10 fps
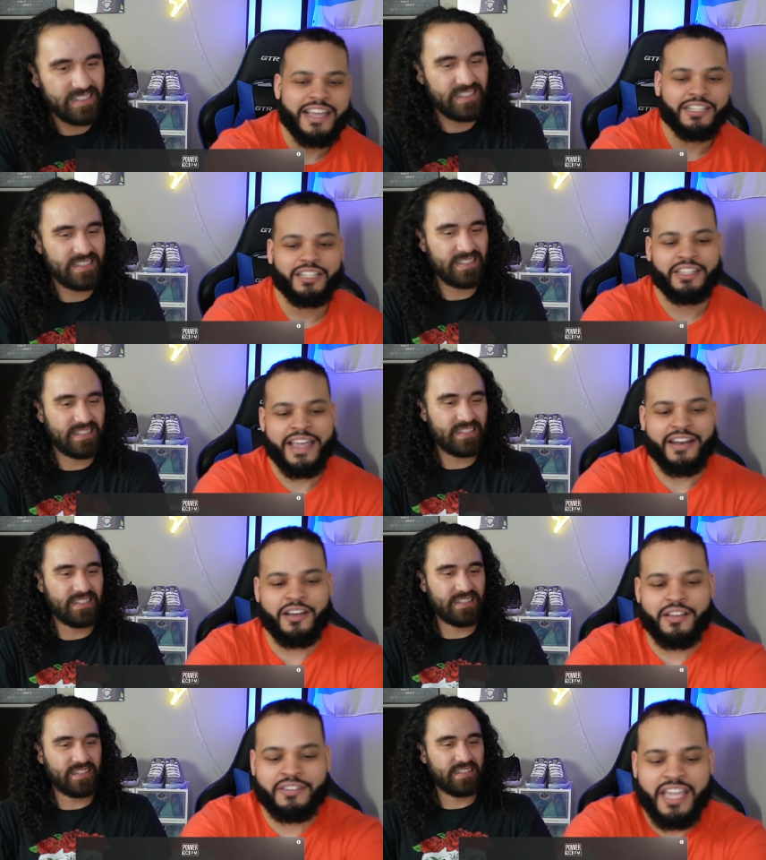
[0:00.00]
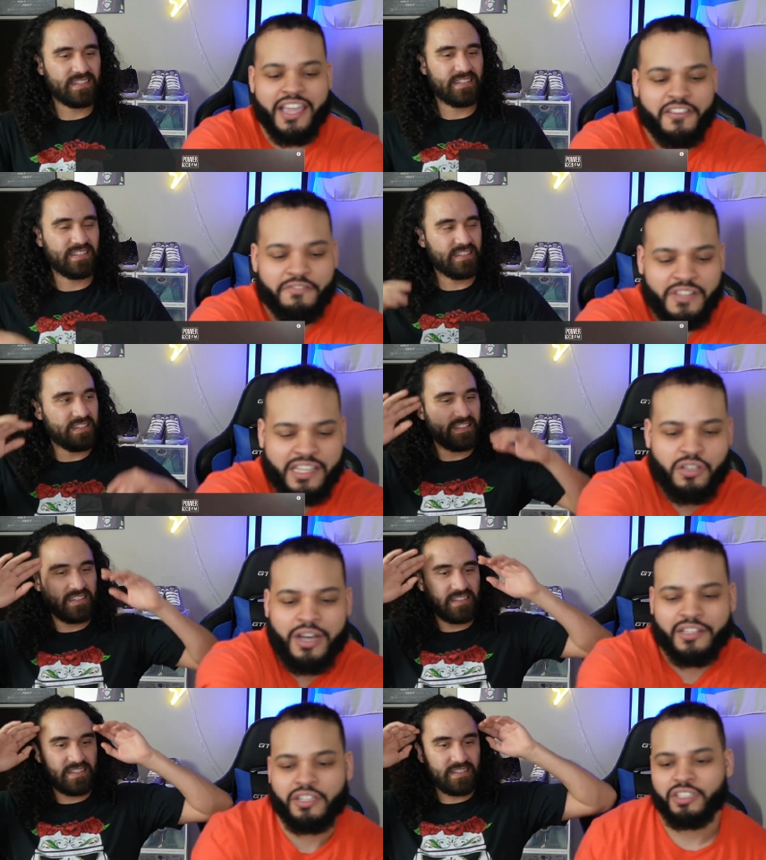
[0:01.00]
Speaker 1: that that uh, Dave, like you
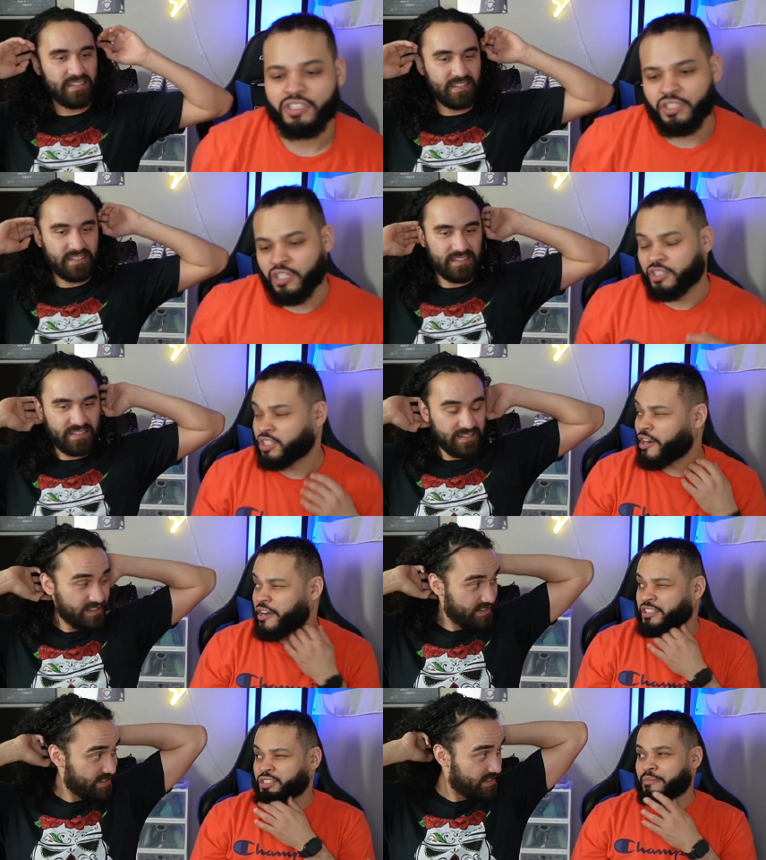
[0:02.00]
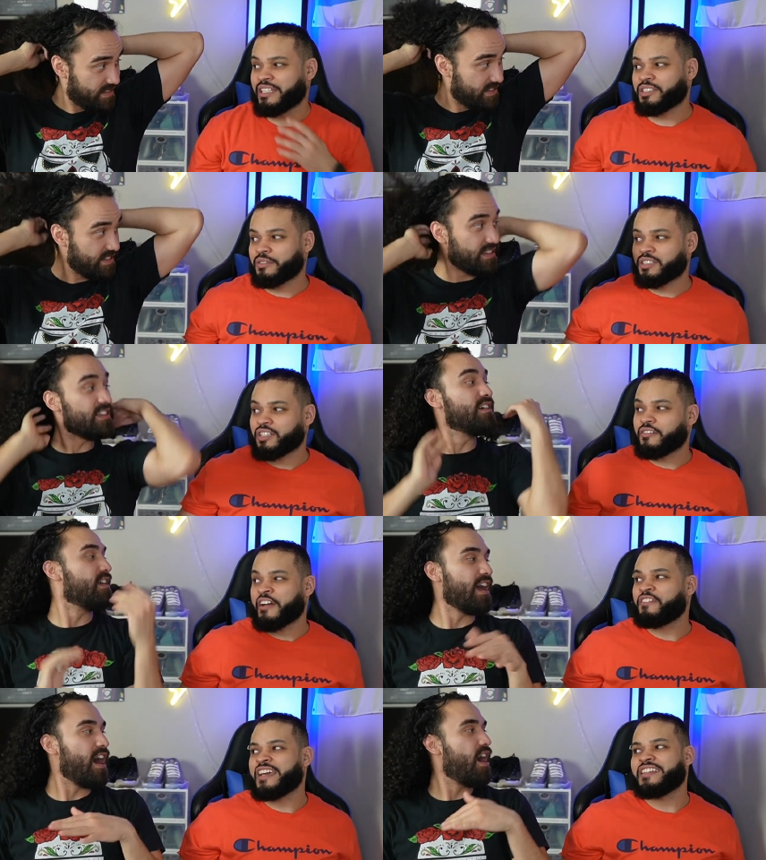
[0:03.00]
know how the the guitar instrumental and stuff.
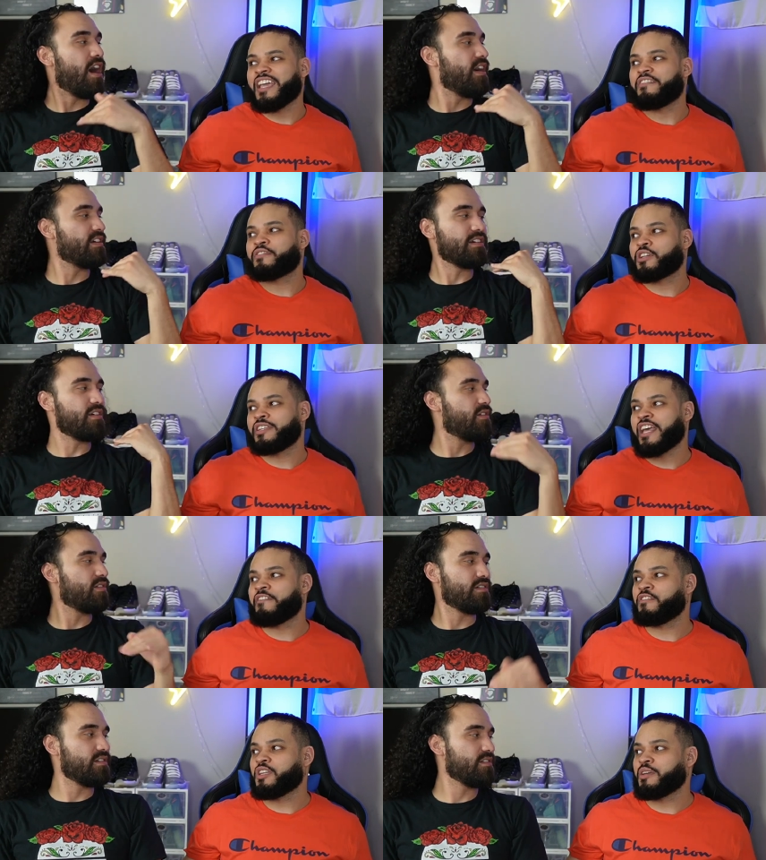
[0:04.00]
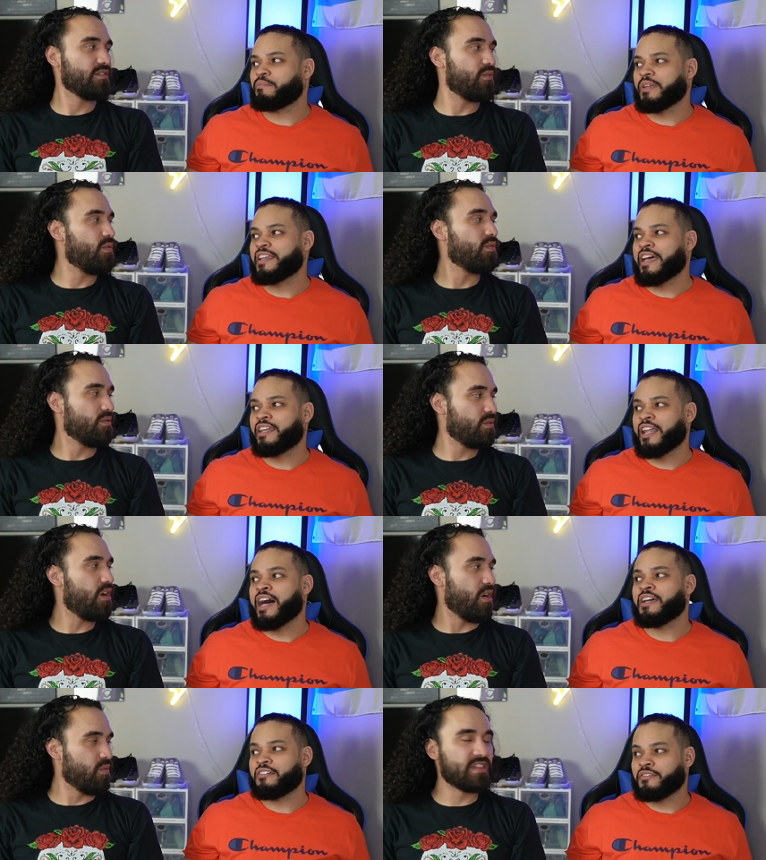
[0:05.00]
I feel like Dave could definitely play that
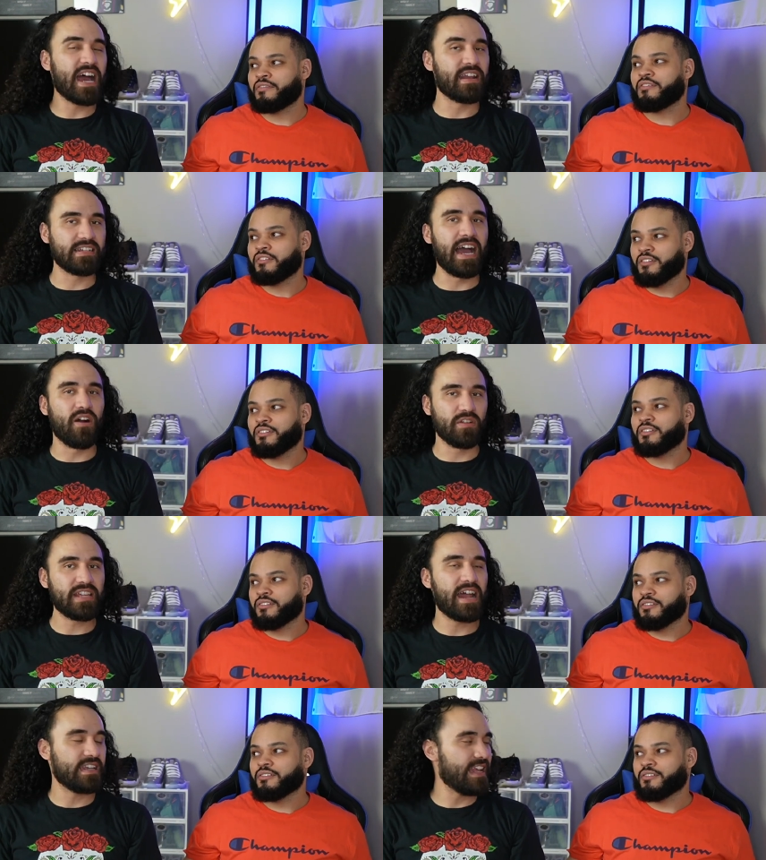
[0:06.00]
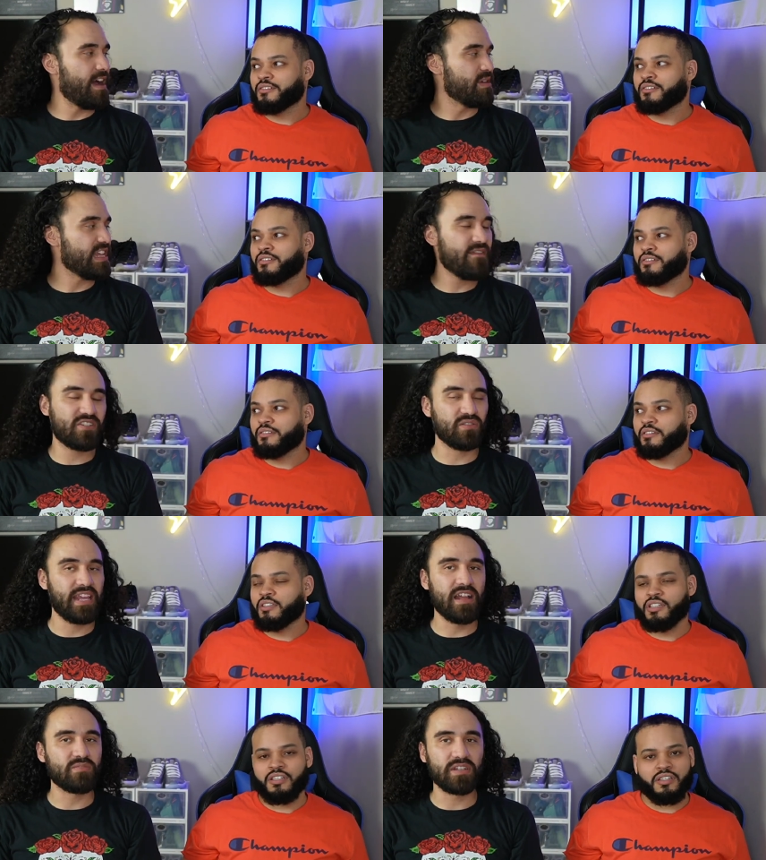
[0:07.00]
live.
Speaker 2: Without a doubt, without a doubt. I mean, Dave is so
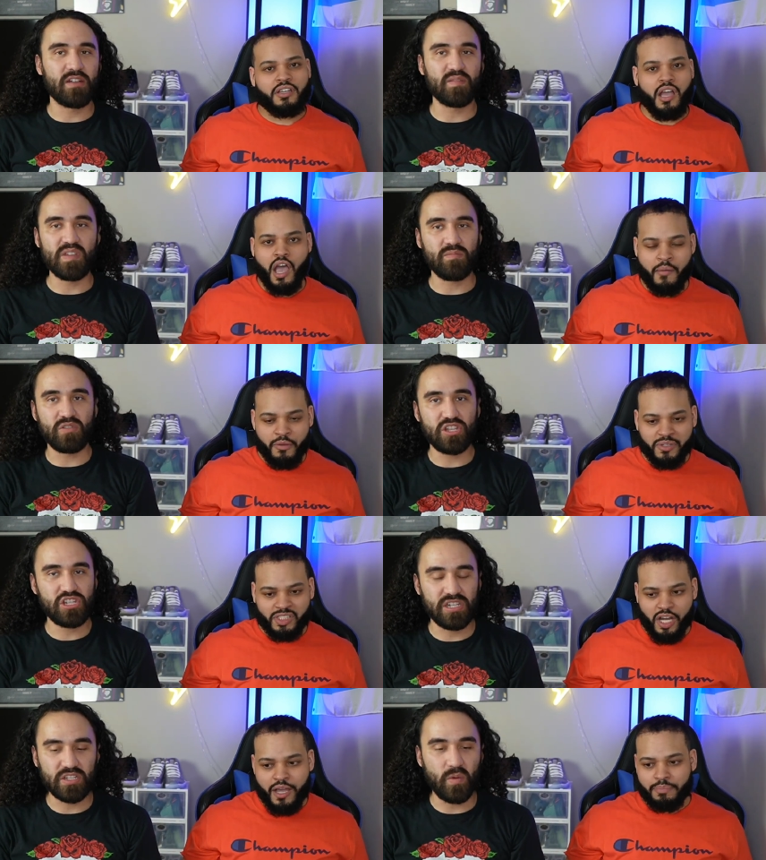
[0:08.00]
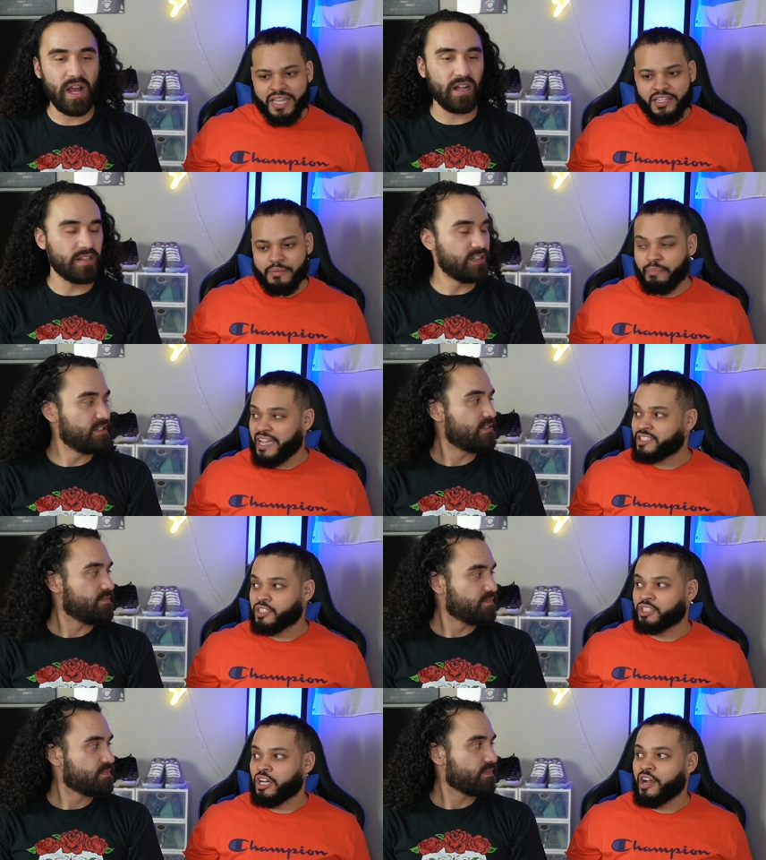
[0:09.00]
talented when it comes to being. I mean, we saw him well. play the
Speaker 1: bass
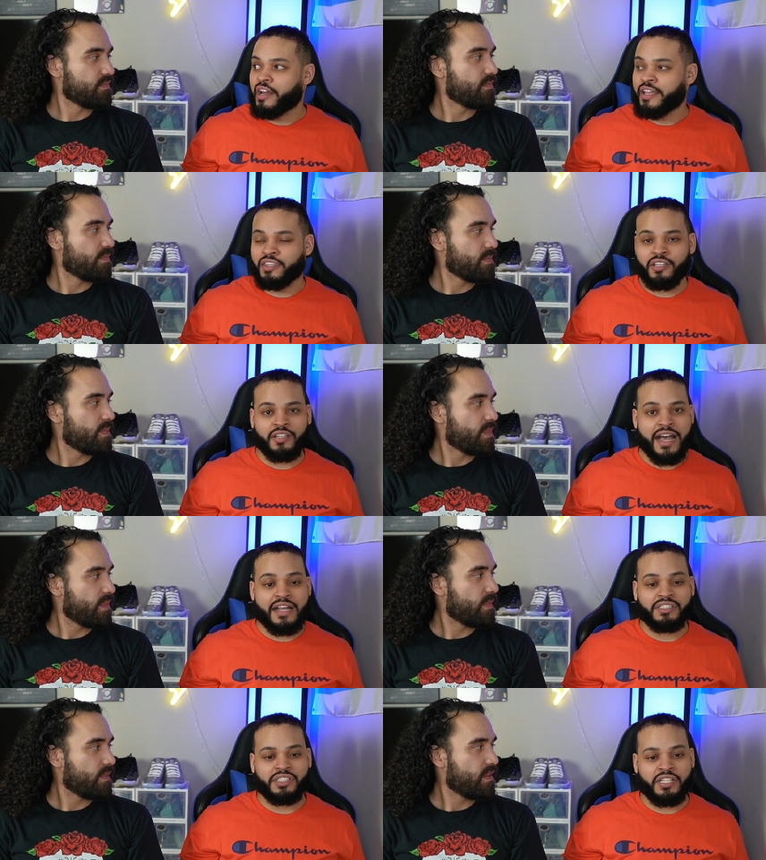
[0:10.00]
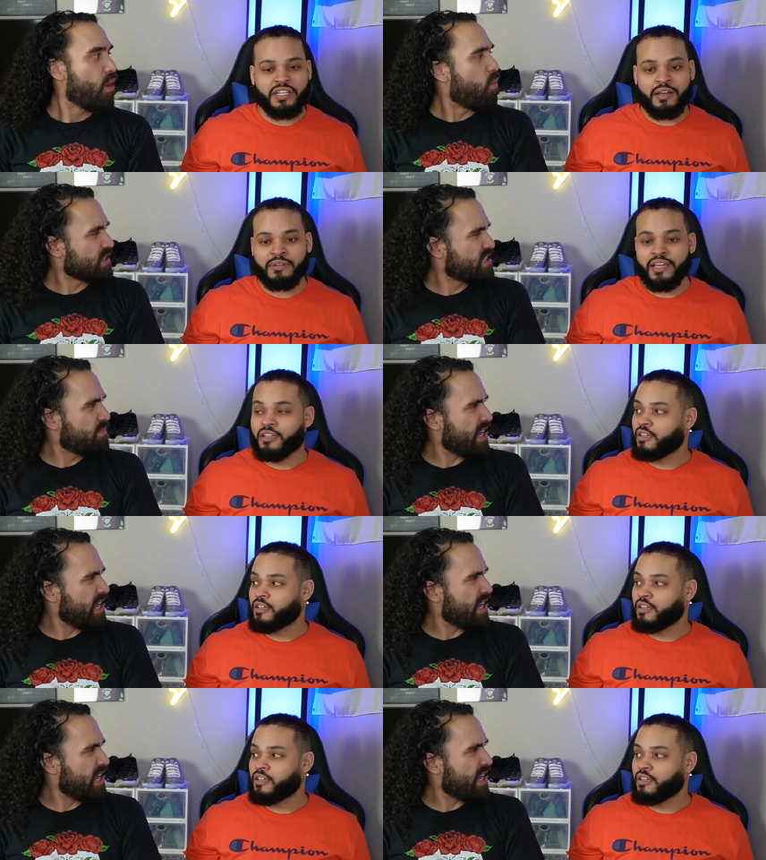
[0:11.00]
guitar at the concert. was like, it the